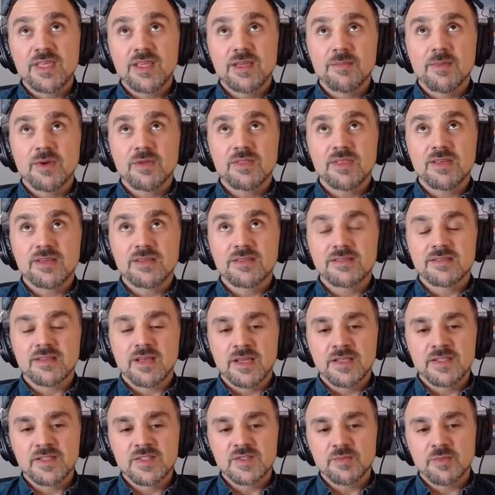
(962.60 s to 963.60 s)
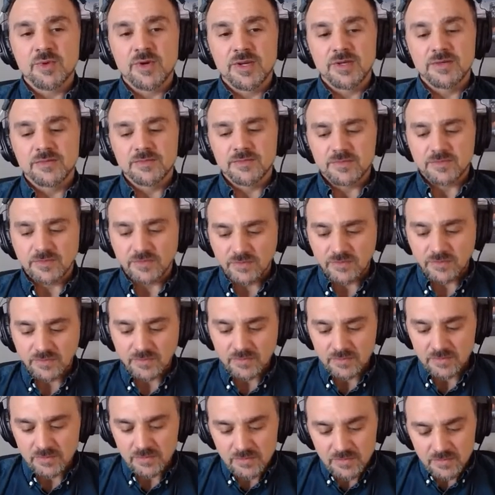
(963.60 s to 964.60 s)
think about the design sprint,
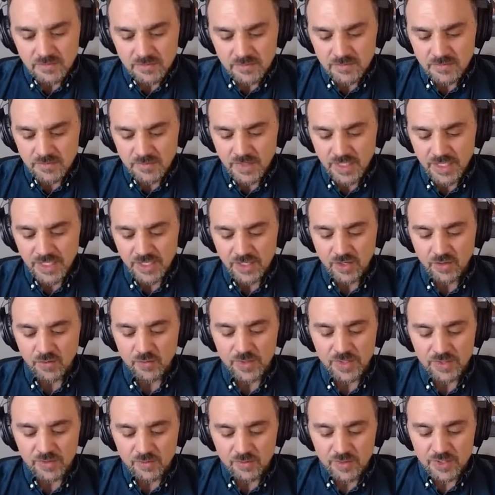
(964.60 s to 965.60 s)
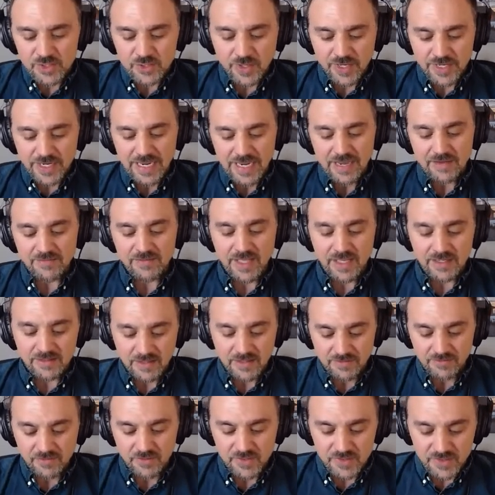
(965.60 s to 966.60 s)
we try and have that
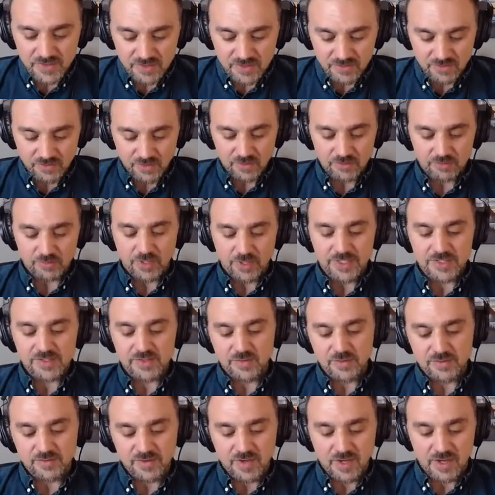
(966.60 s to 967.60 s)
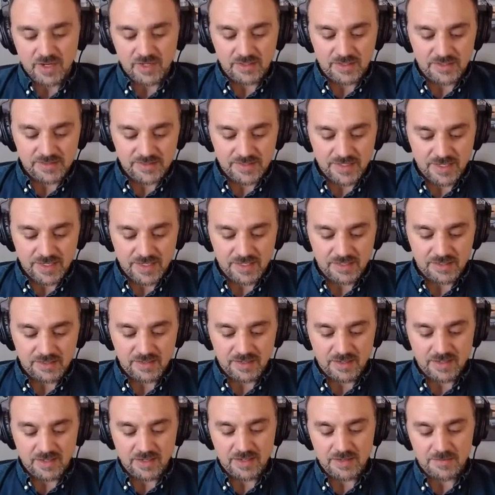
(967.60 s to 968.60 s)
diverse group, right? So we've got, let's
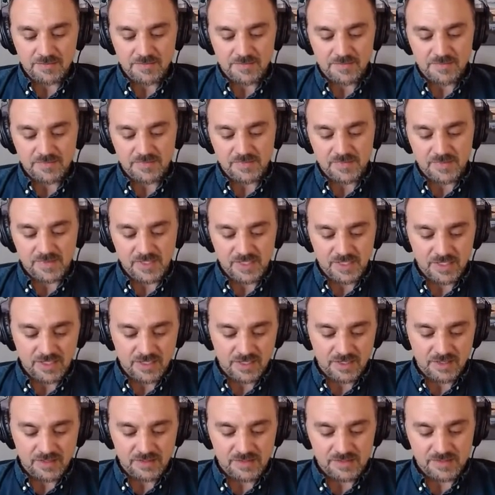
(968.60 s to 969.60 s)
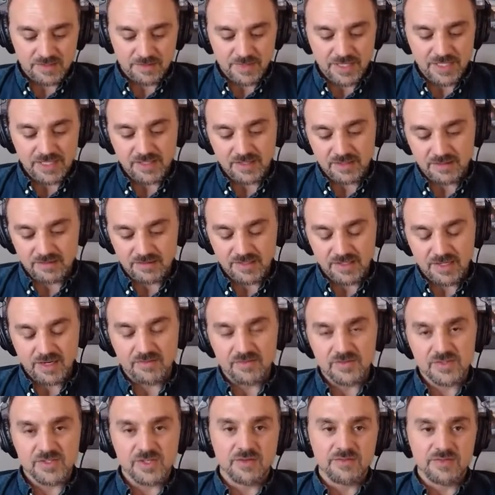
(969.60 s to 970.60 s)
say, somebody that
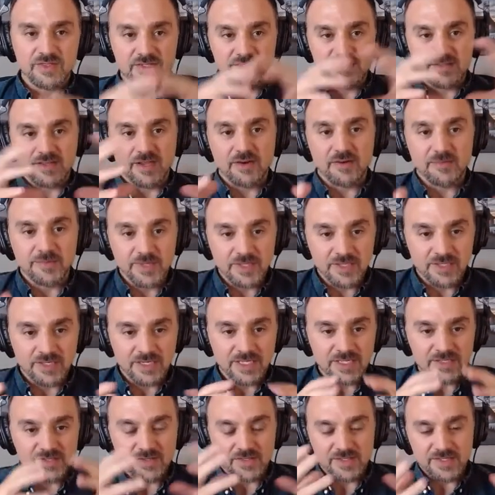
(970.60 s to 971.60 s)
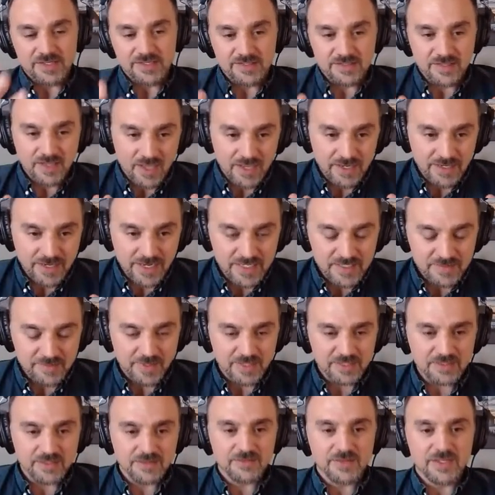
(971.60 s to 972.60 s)
covers off the desirability, so the design
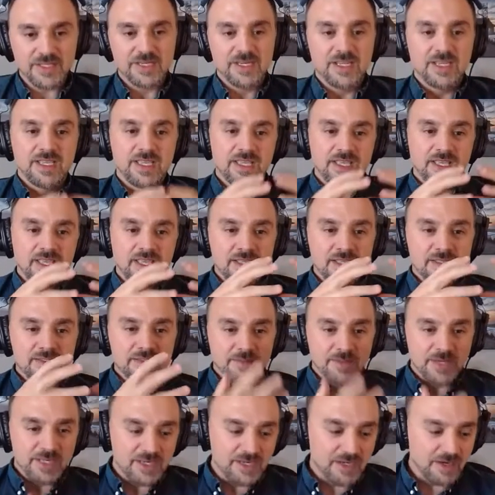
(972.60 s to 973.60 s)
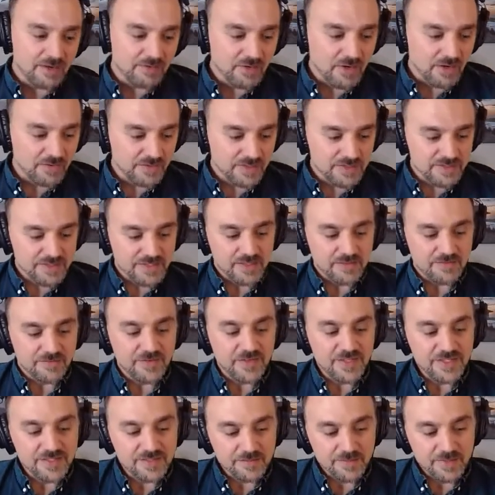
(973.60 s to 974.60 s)
aspect of it, somebody to cover off, let's say, the
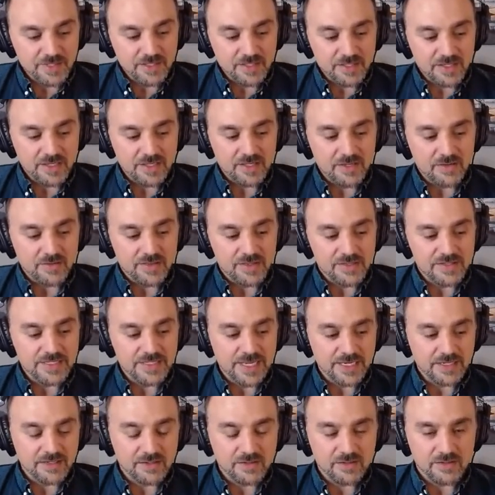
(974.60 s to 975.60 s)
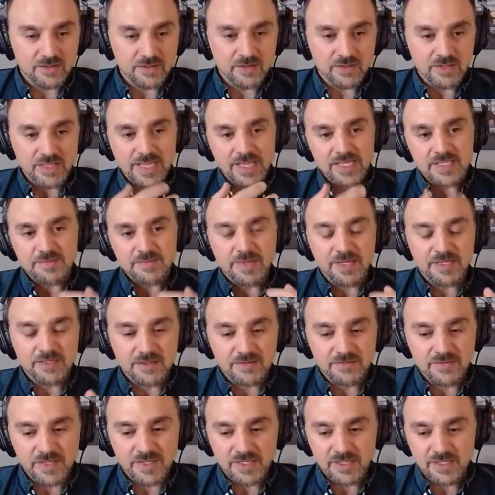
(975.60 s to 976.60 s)
feasibility or the technical
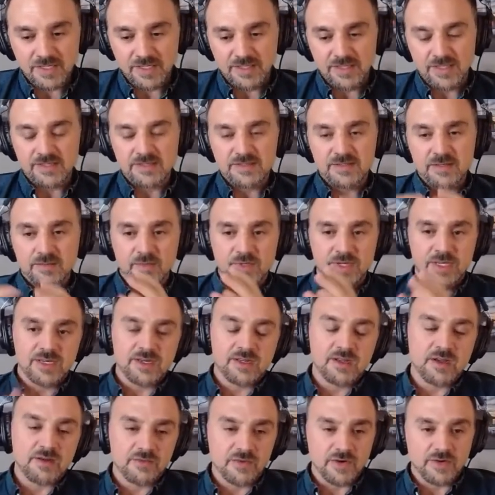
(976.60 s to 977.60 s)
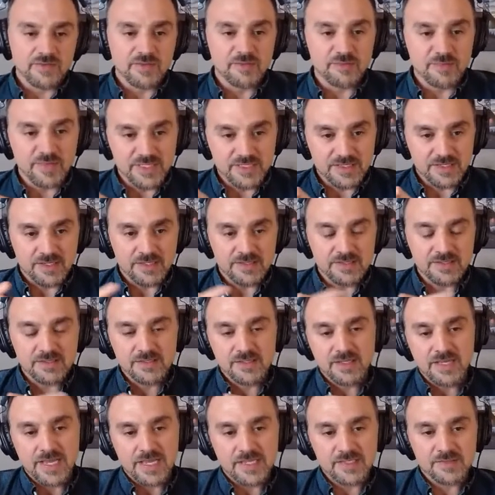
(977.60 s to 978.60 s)
aspect of it, and then somebody to cover off the
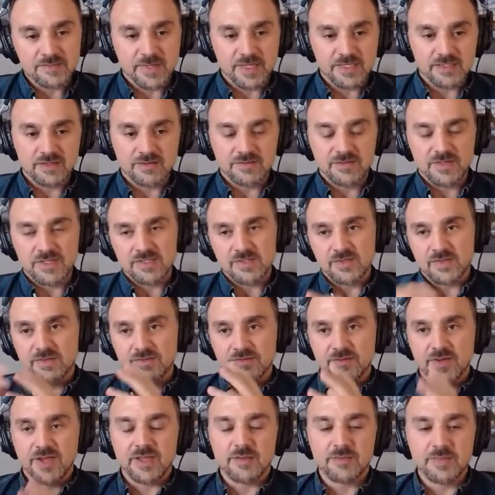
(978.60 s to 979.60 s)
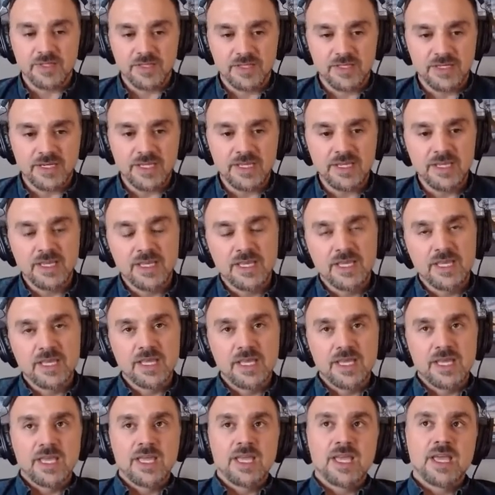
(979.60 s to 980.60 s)
business aspect of it, so the viability.
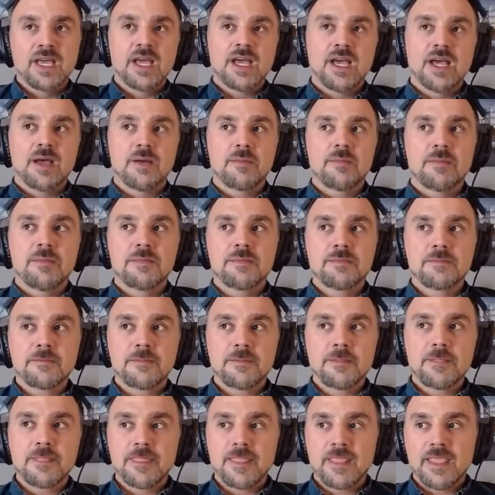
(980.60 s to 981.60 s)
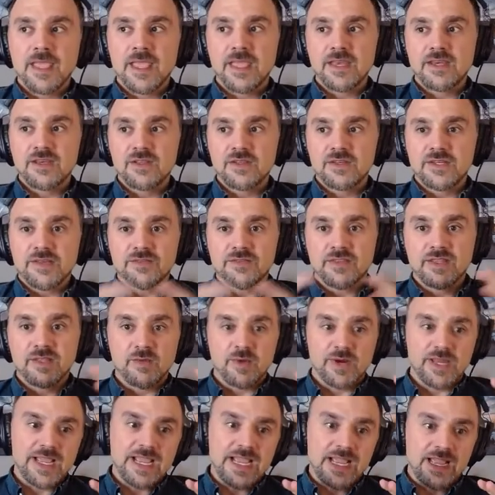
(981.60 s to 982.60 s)
And you definitely
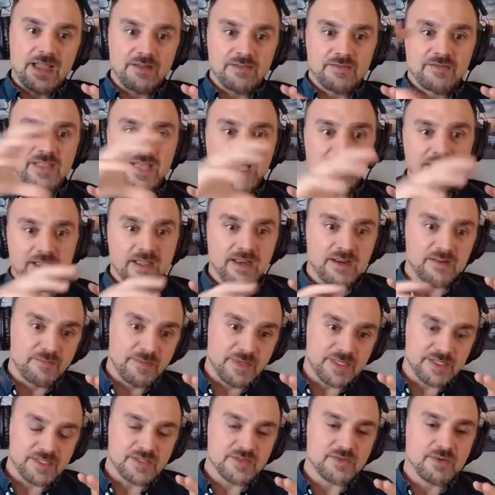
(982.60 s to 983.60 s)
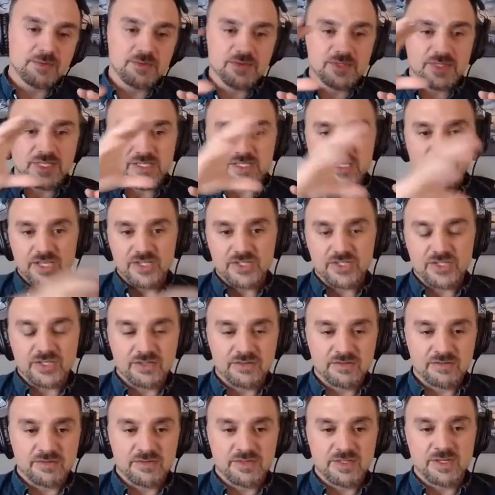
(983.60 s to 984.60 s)
want to have that kind of business
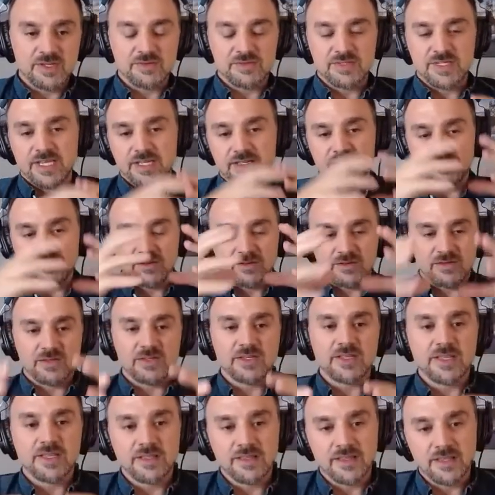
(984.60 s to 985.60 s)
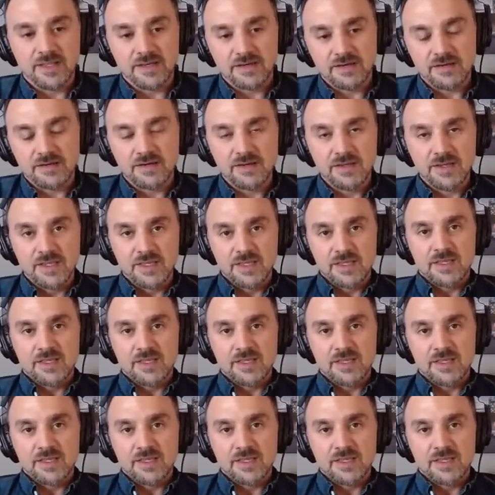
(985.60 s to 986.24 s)
representation, technical, and then